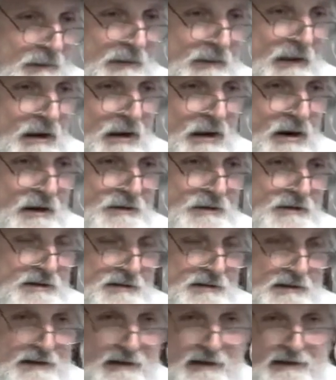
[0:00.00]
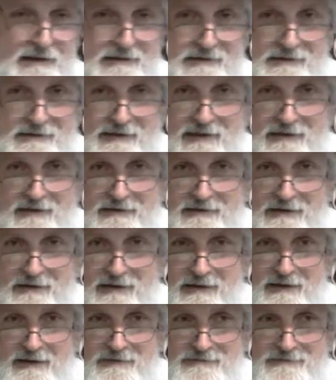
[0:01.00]
the largest in
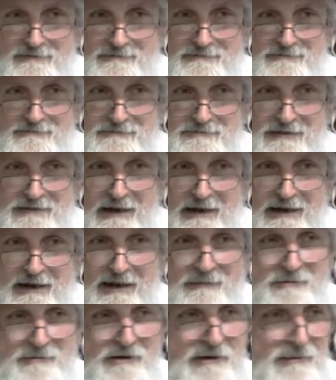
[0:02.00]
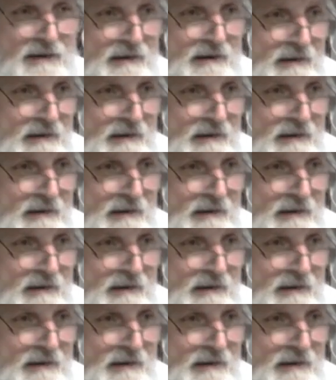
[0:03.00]
diameter around